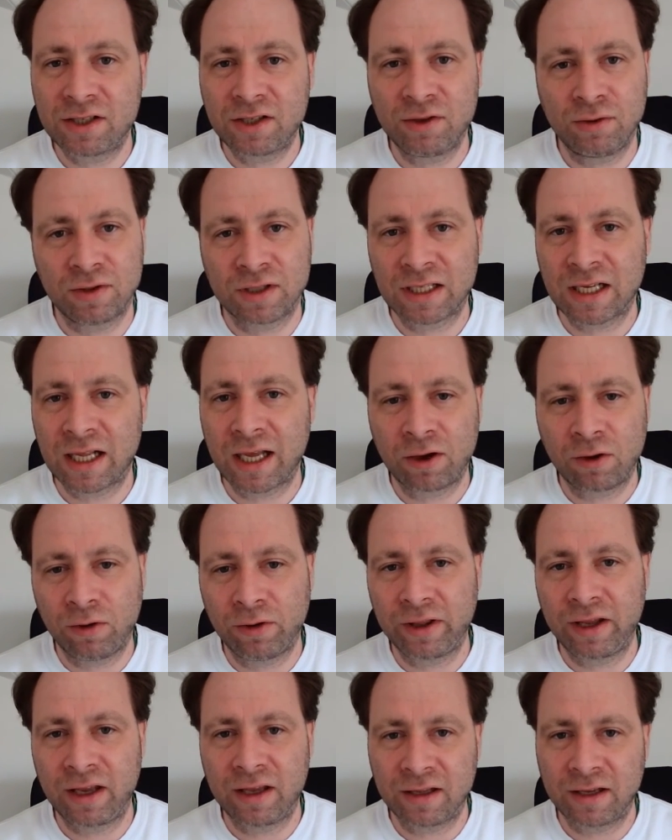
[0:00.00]
tools like
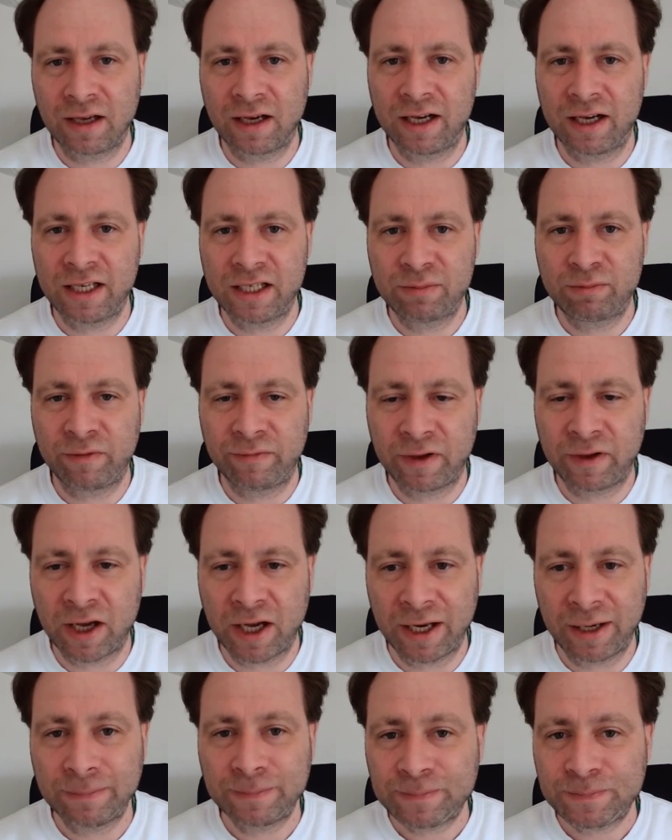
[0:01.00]
all the other guys
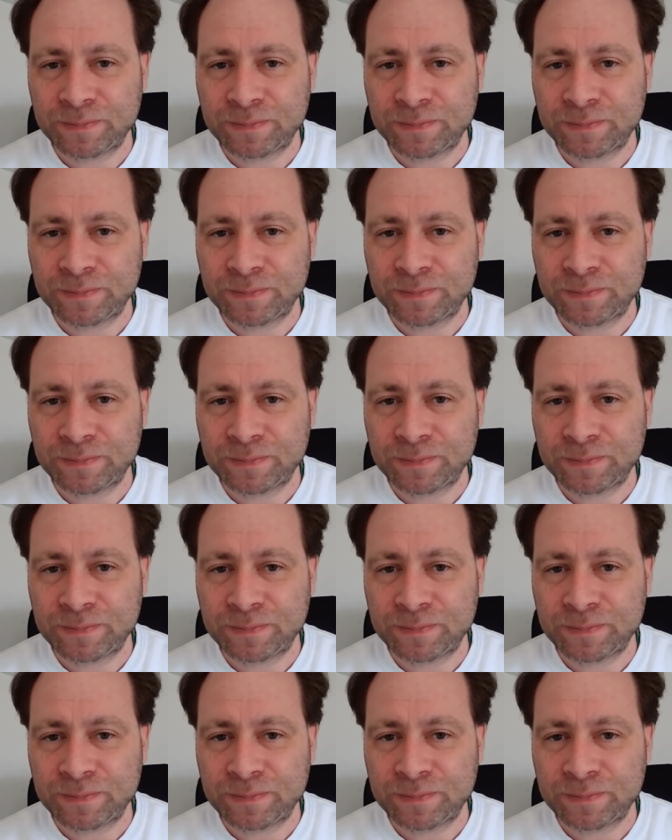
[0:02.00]
provide.